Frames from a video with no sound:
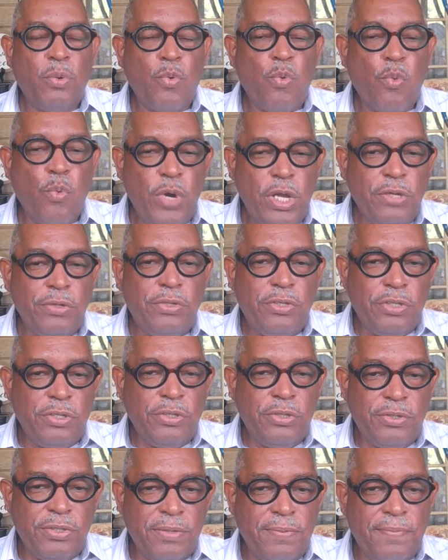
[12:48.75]
will
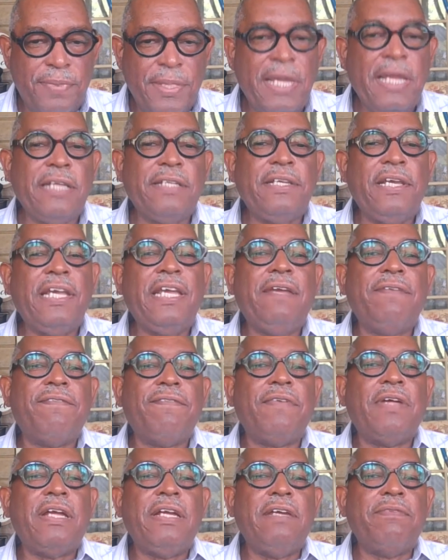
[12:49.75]
do some things
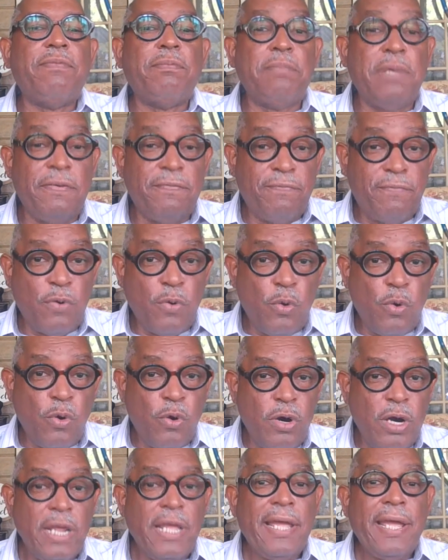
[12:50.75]
even
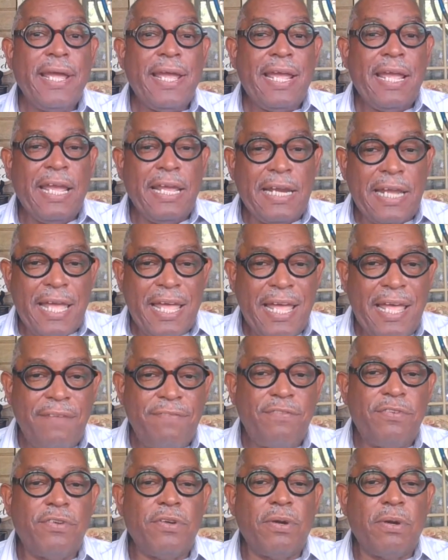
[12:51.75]
before and
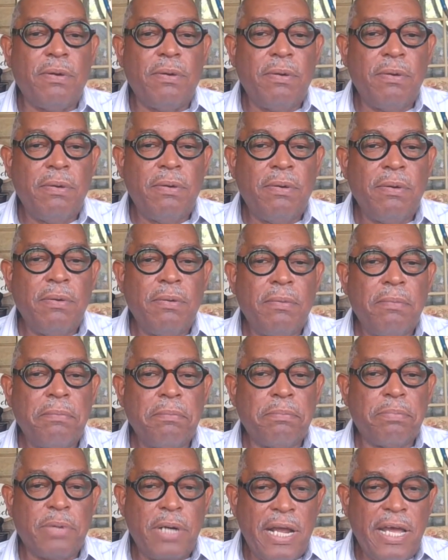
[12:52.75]
after
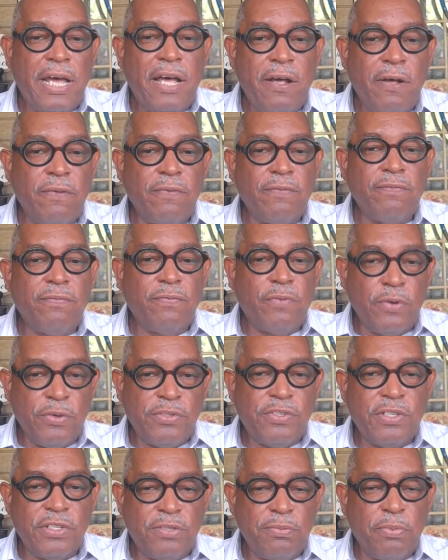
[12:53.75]
Brown
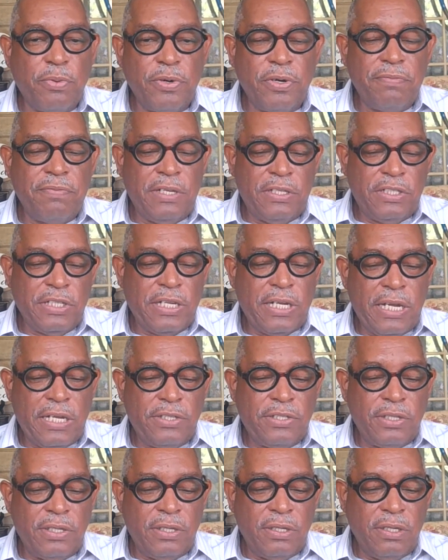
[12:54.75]
versus Board of
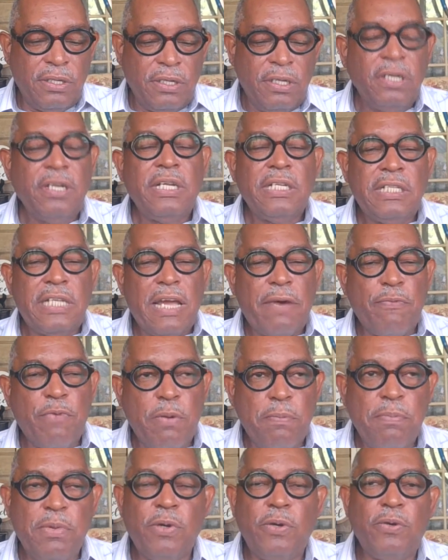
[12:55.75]
Education that
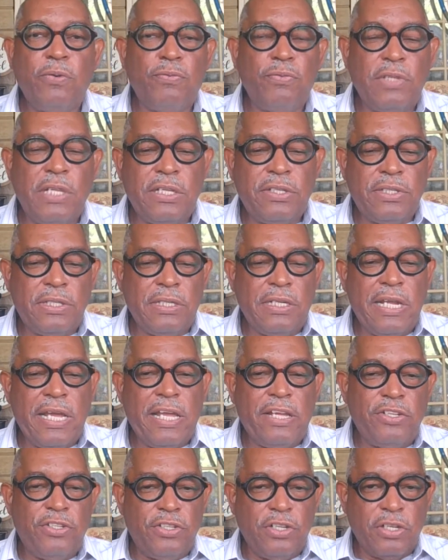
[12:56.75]
will move this
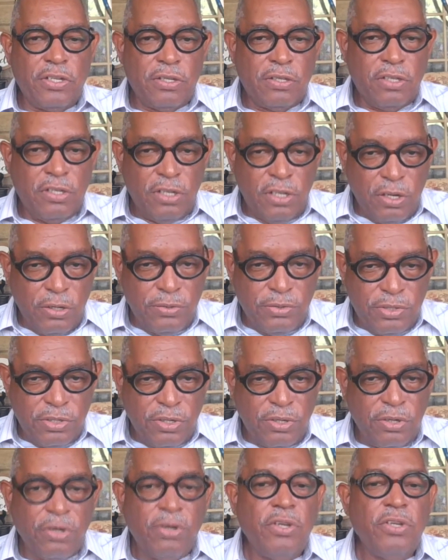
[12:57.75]
nation
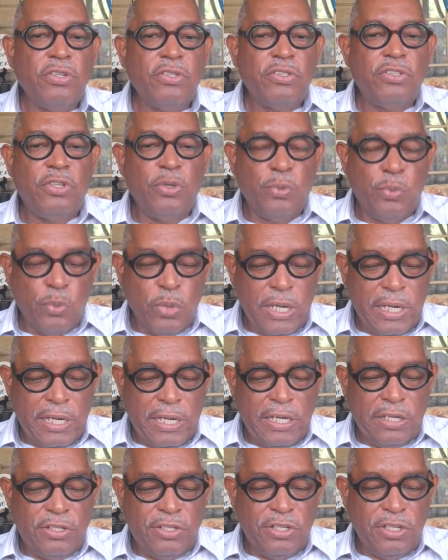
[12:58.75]
closer to
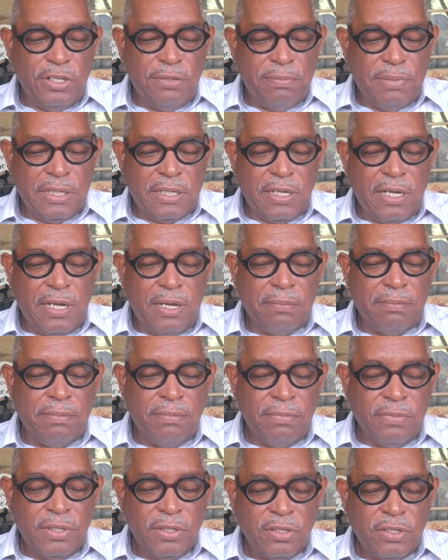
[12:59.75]
what it should become,
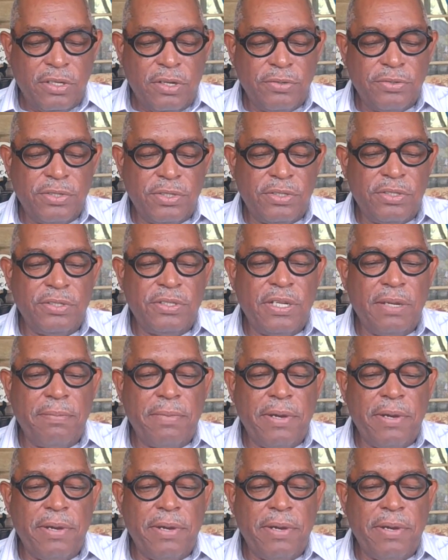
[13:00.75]
closer to the